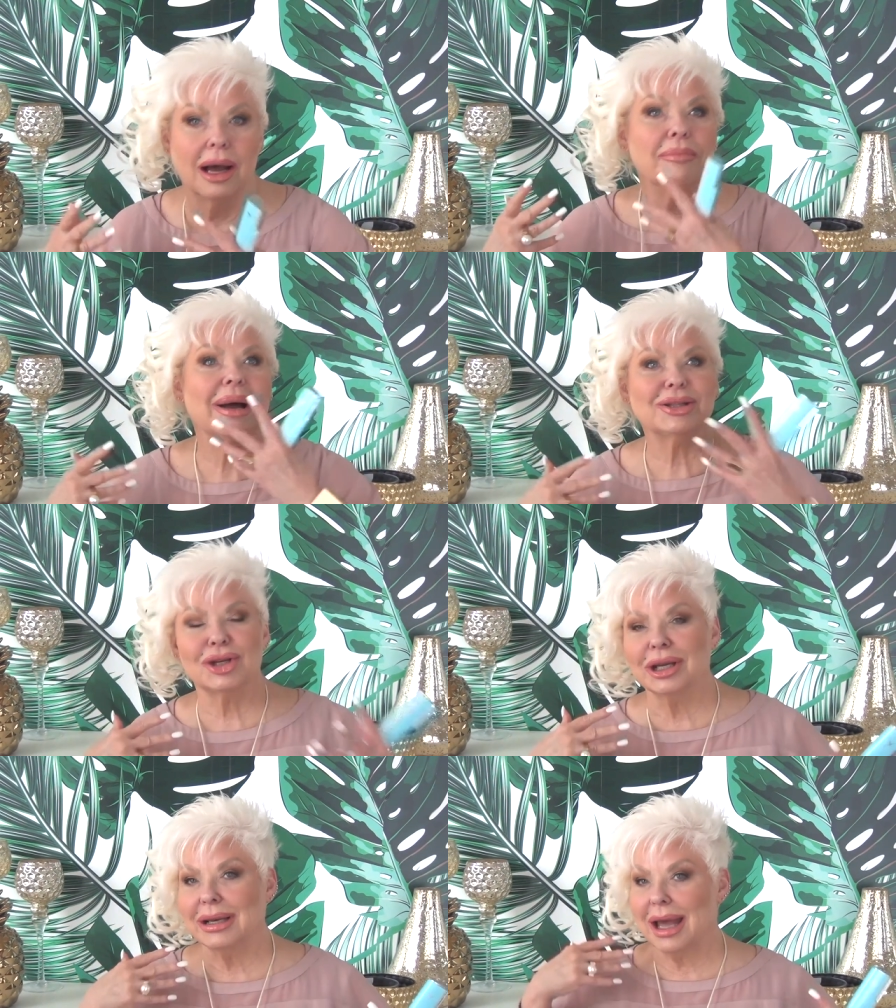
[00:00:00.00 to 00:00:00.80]
of my
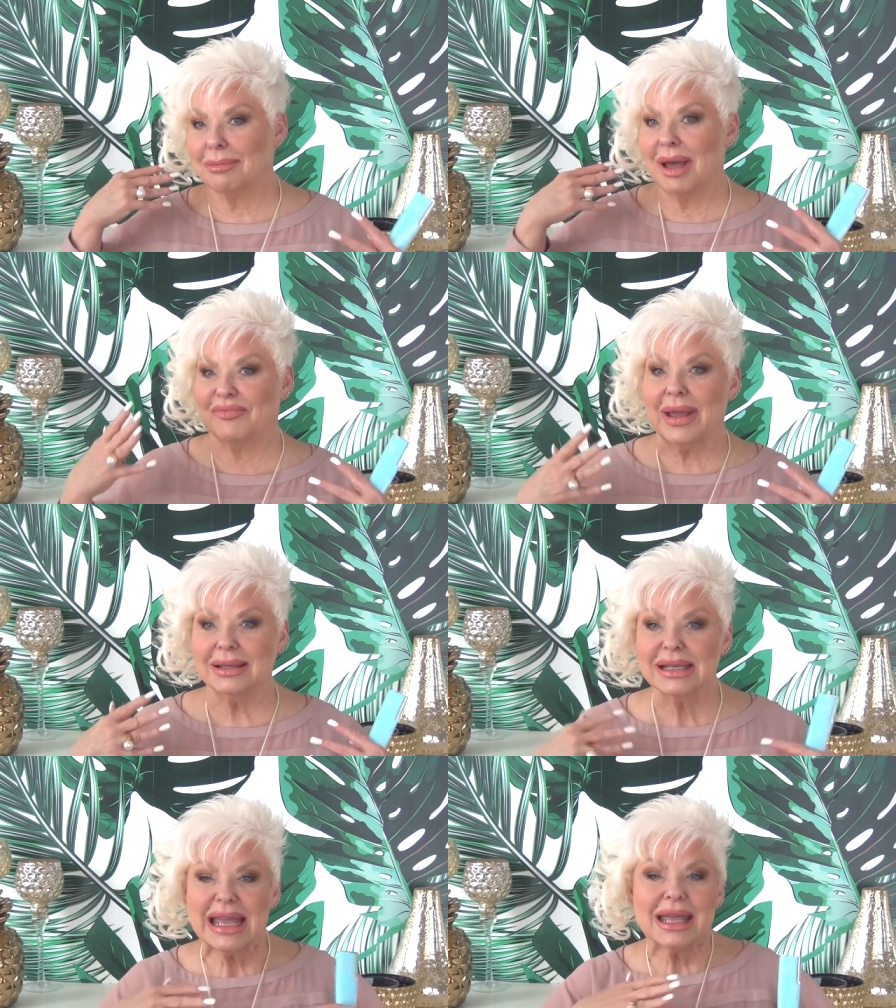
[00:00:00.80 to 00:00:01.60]
chin, out of my
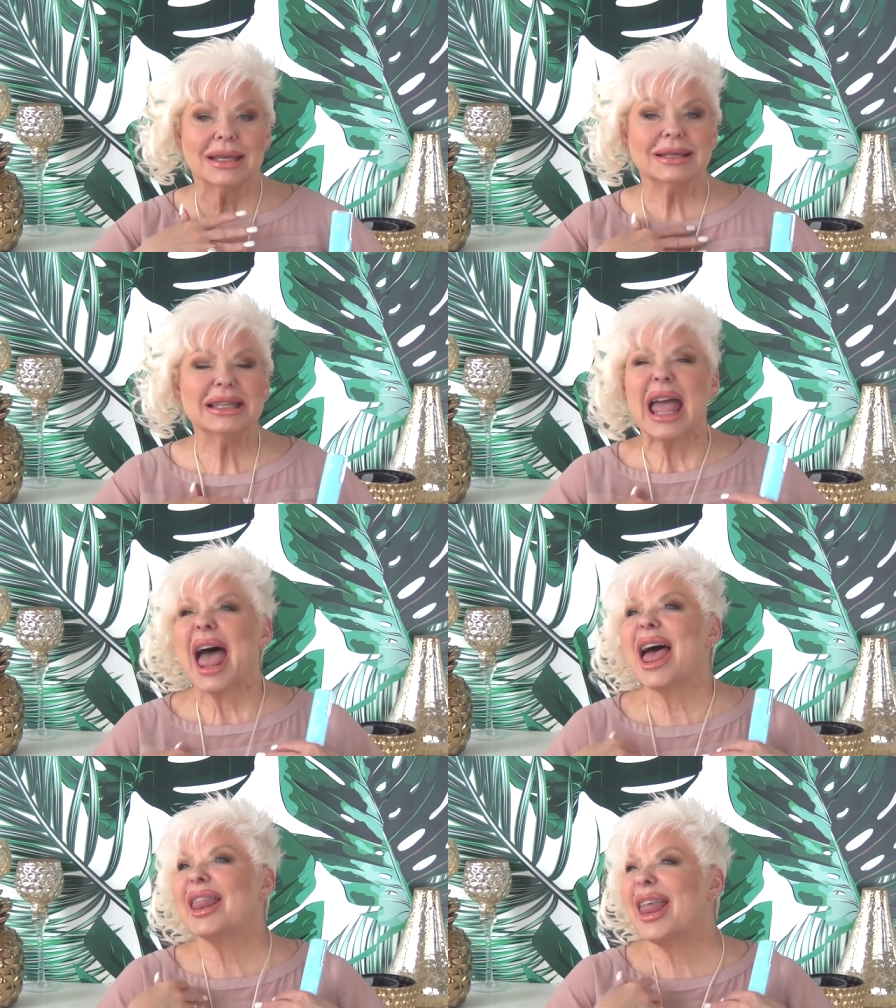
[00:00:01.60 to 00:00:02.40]
face. There's
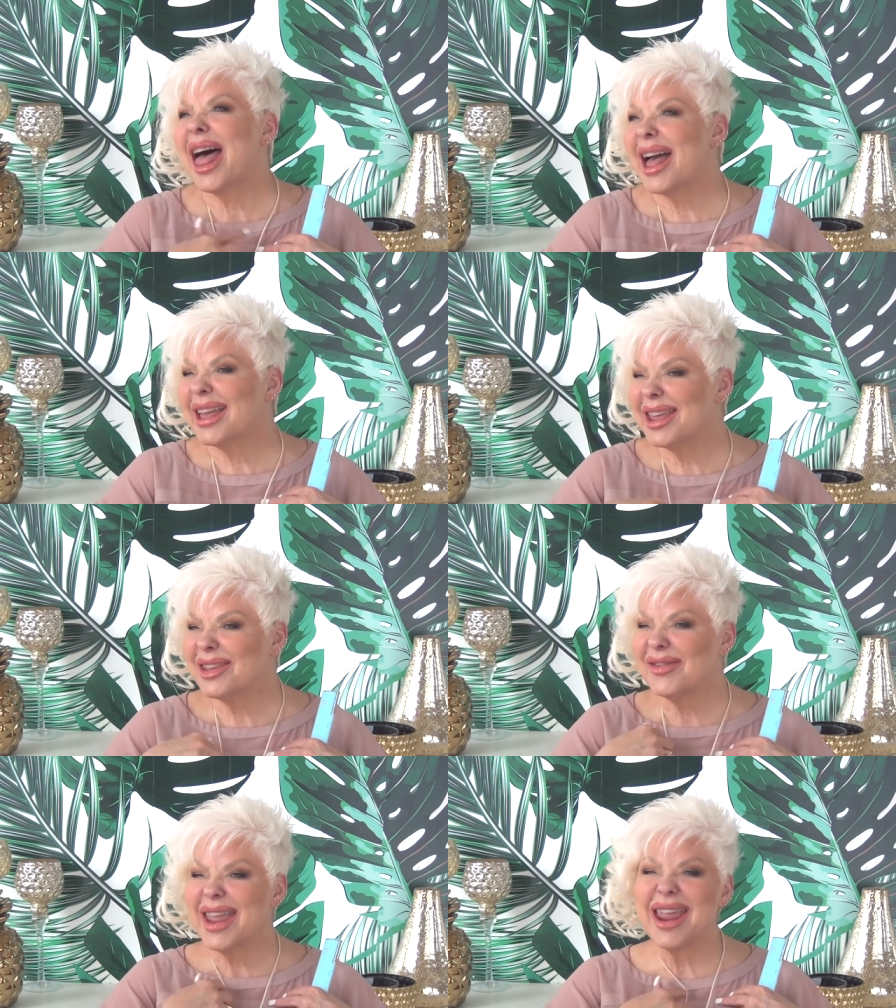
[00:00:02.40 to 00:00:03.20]
a lock
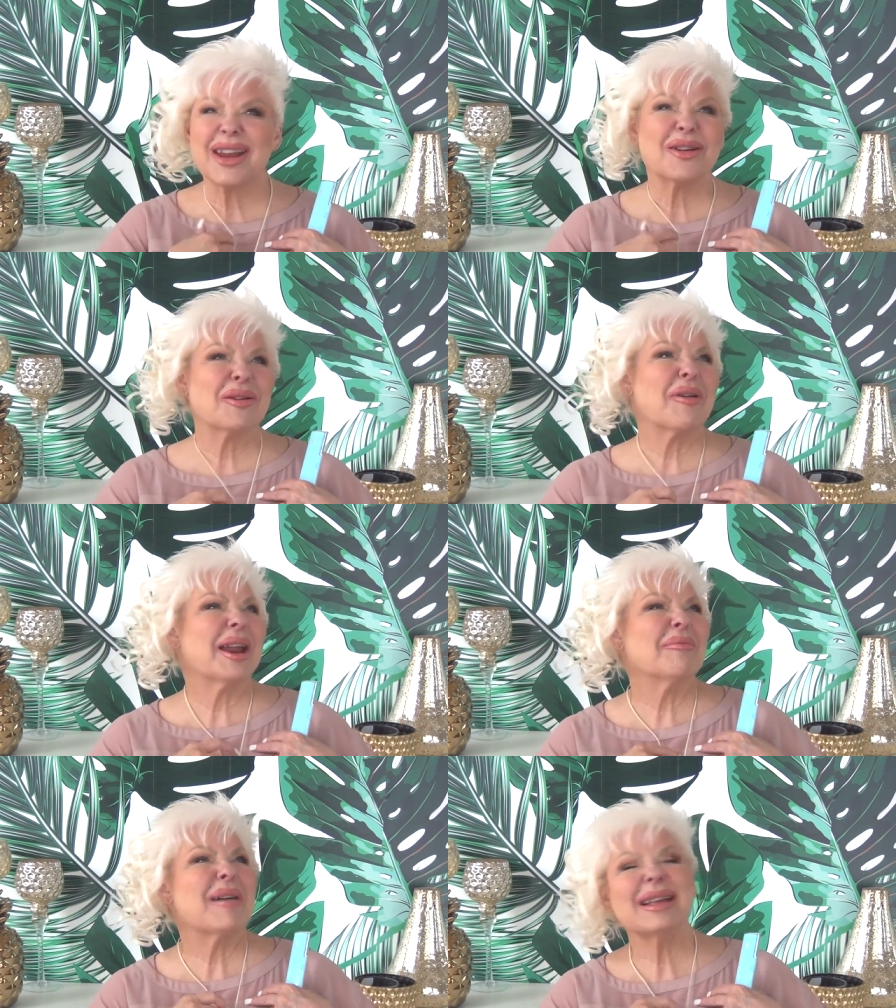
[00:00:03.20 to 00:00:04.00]
of hair
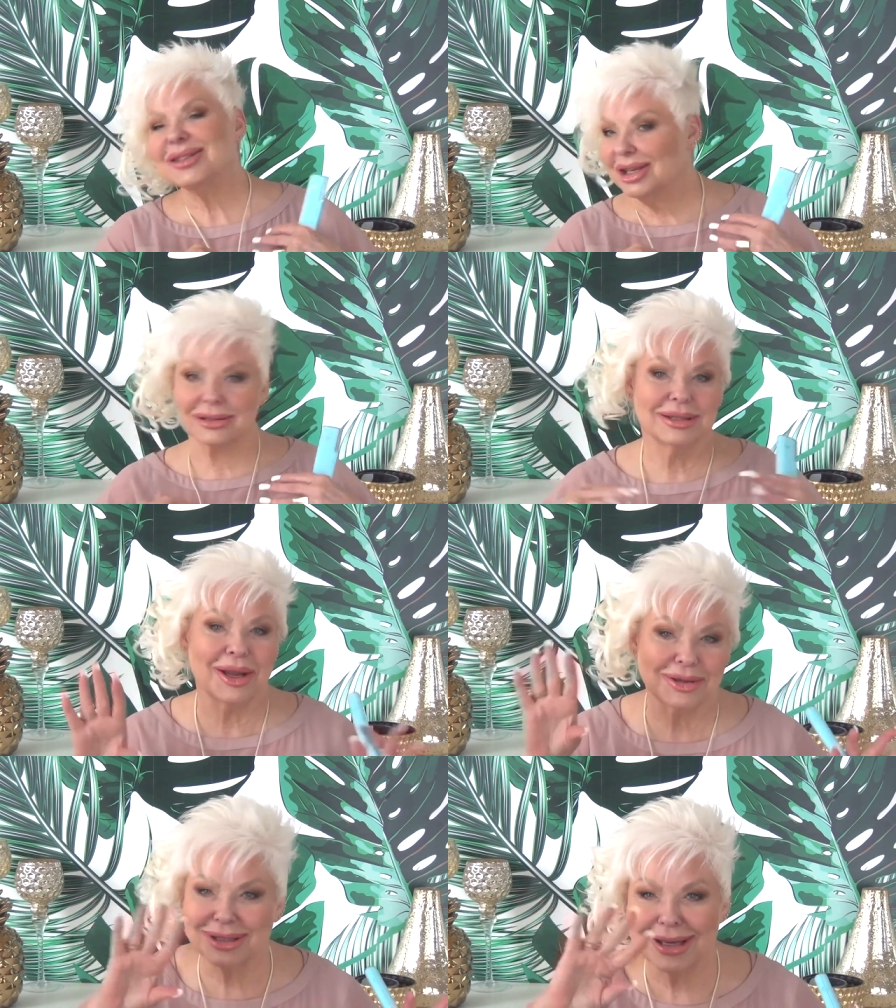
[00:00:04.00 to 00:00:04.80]
around my chest.
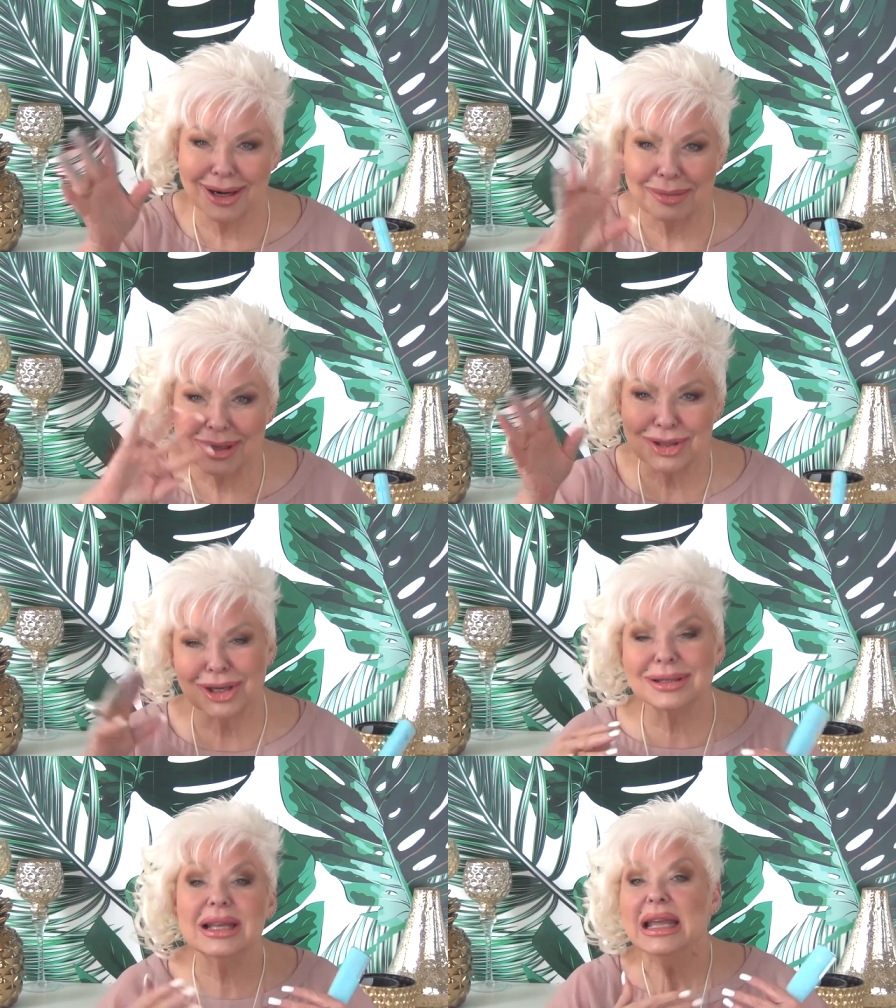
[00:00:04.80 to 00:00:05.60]
No, it's not on my
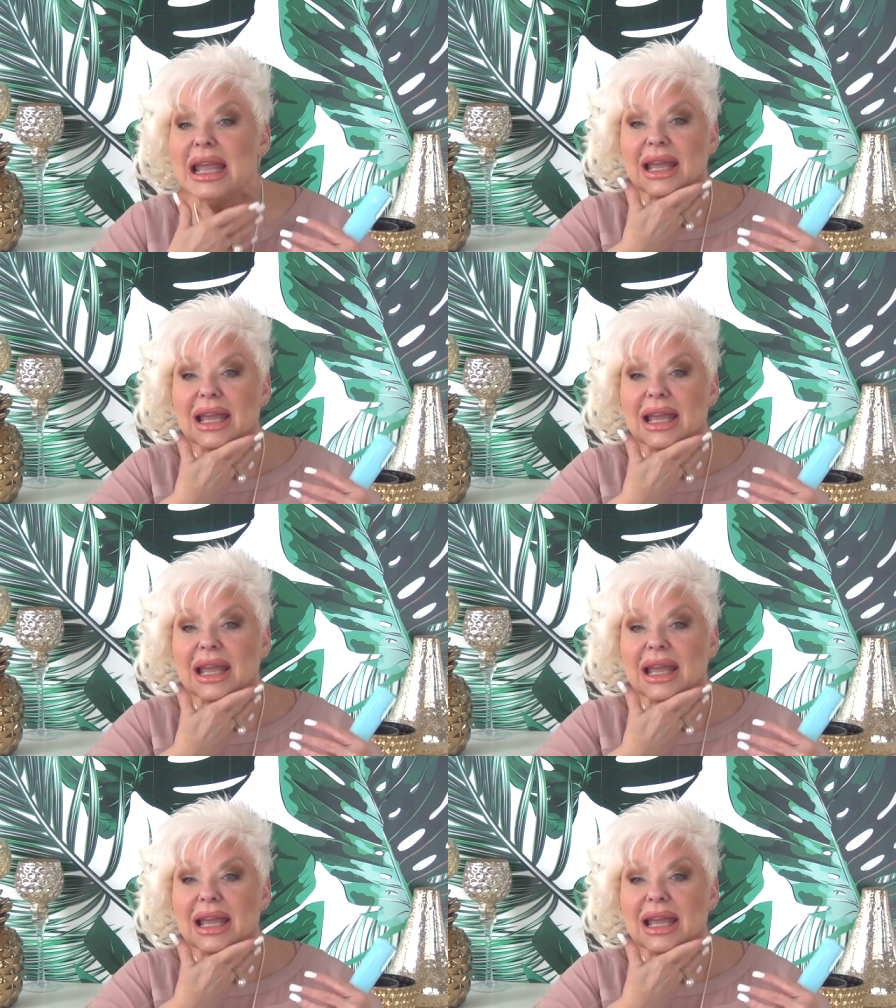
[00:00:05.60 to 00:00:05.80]
chest.